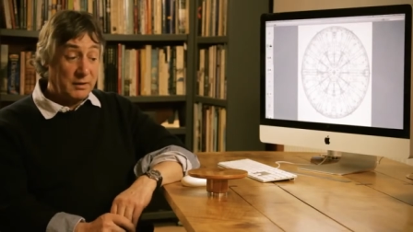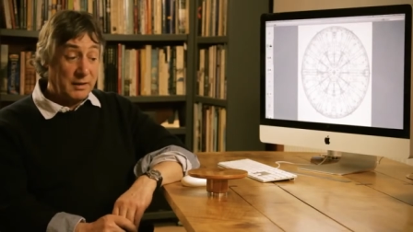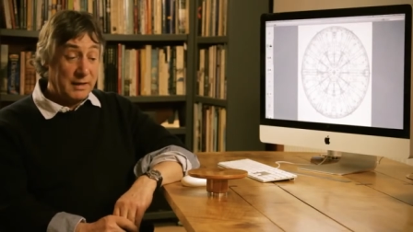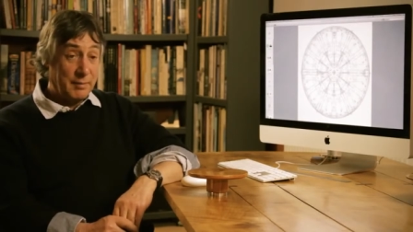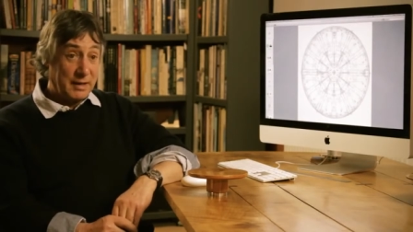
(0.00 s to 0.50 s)

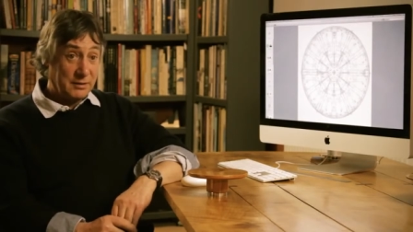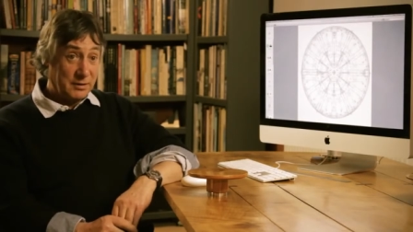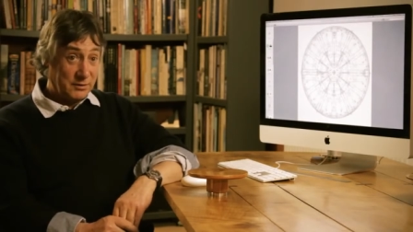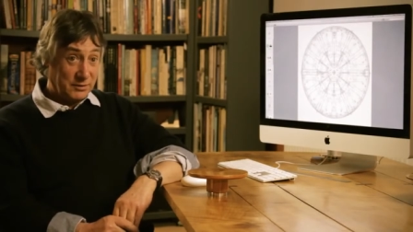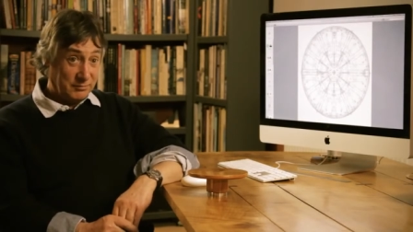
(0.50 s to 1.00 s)
any
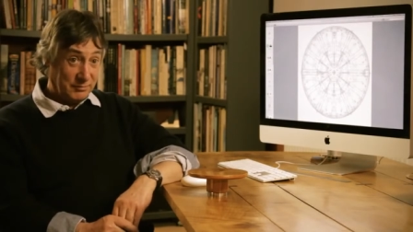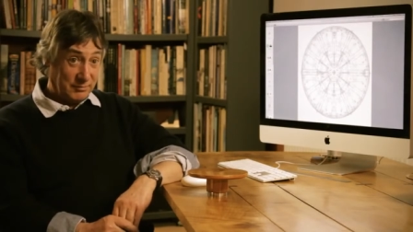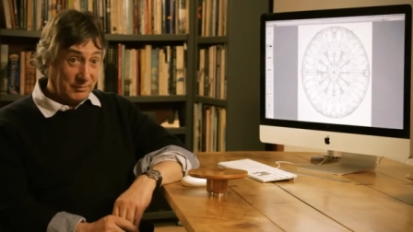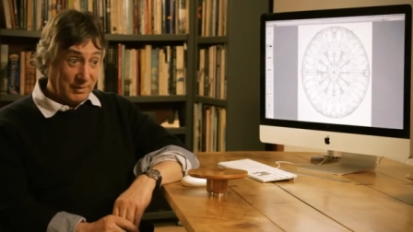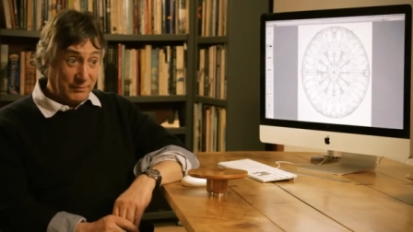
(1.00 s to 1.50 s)
maintenance,
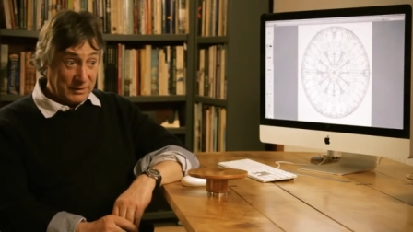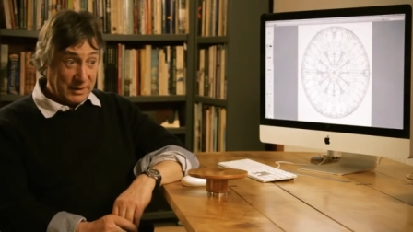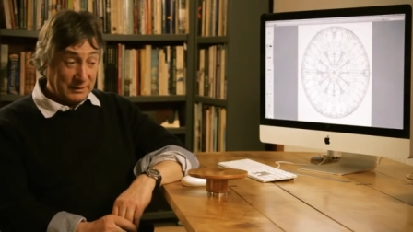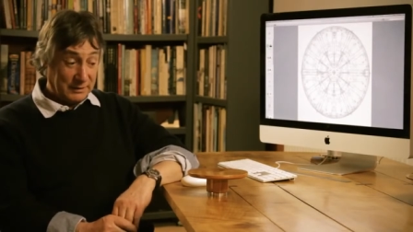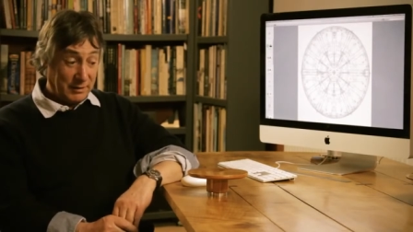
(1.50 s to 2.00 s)
if it's
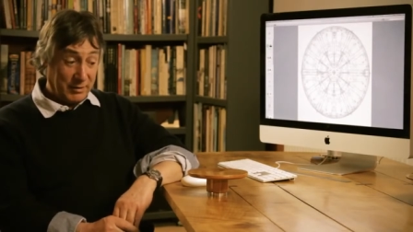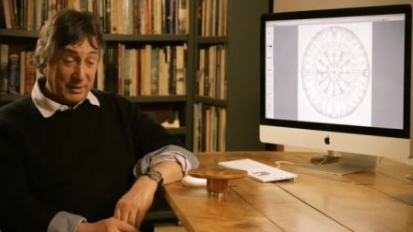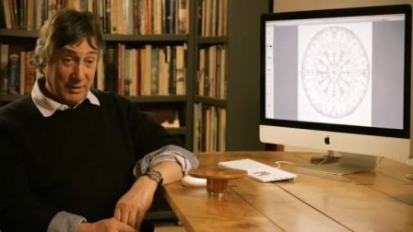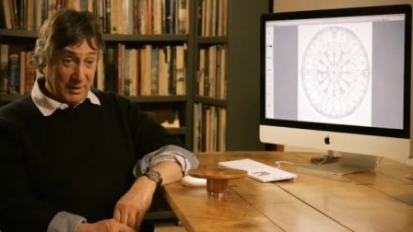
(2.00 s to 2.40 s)
necessary,